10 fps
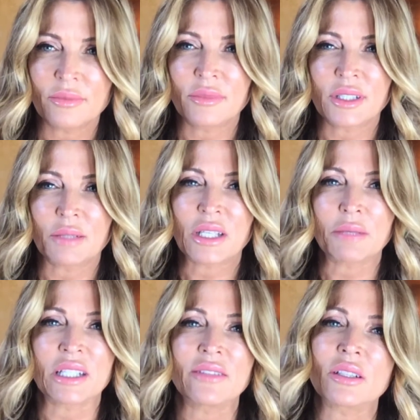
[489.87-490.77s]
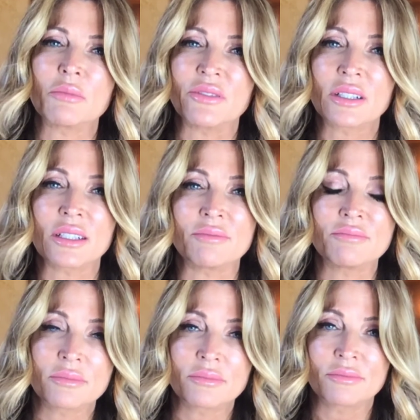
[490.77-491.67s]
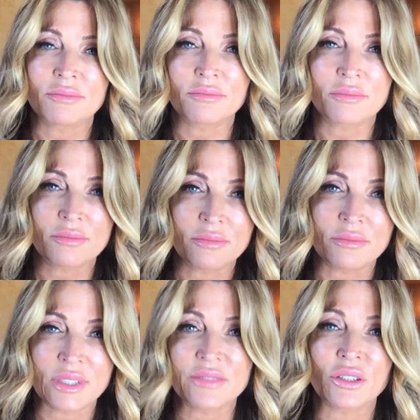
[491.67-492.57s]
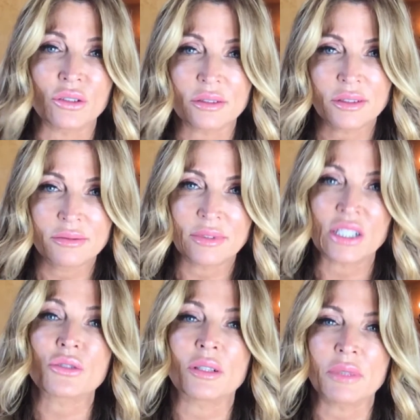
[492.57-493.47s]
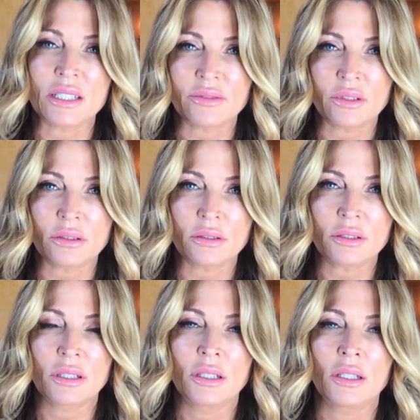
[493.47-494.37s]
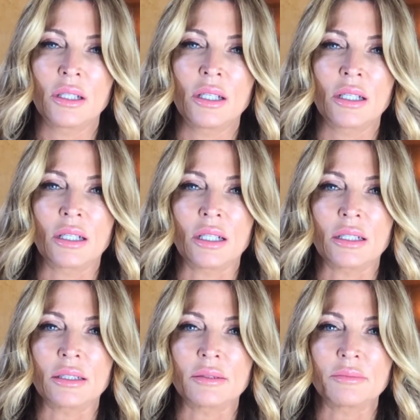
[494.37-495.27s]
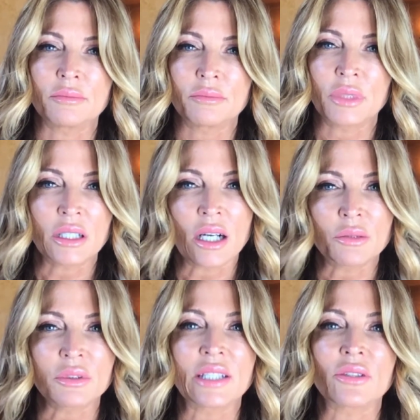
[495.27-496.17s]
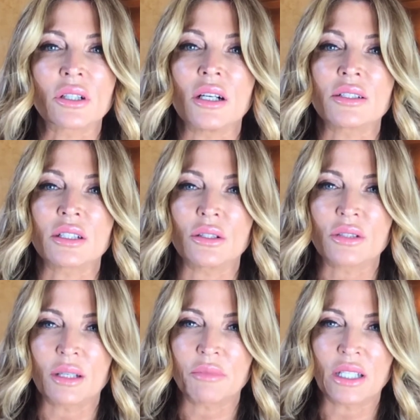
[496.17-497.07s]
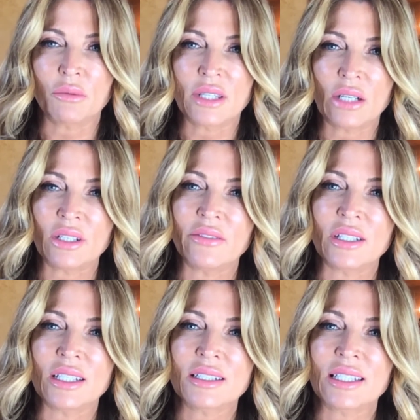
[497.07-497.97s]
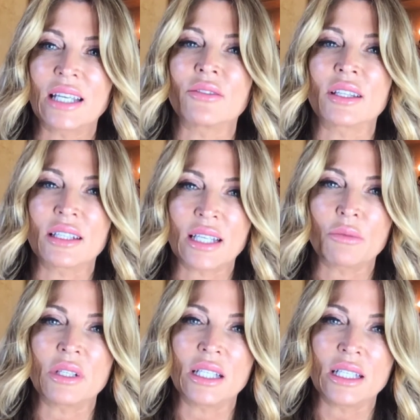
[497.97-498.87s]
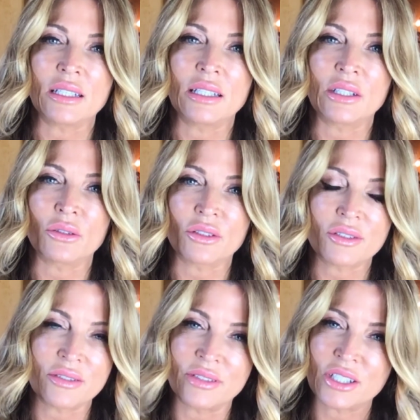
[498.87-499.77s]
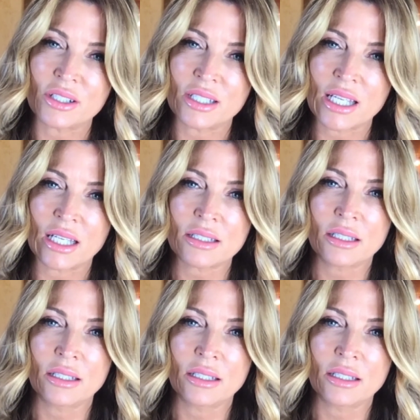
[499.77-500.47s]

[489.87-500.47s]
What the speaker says: sometimes life can be very difficult, extremely difficult. But God will never call us to do something without giving us everything that we need in order to finish the task.